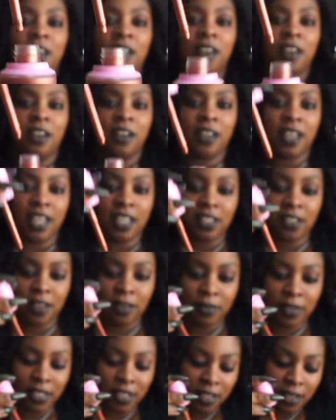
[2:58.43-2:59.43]
Okay, so I'm
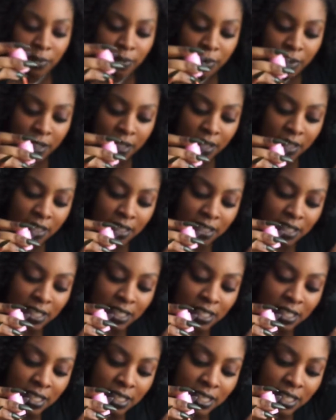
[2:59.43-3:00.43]
just going to put
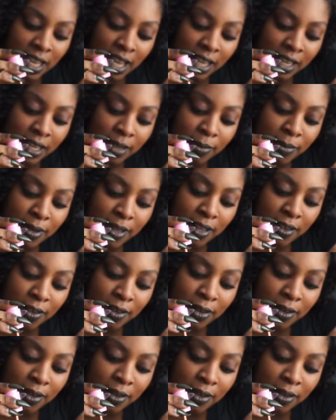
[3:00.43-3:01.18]
just a tiny bit on the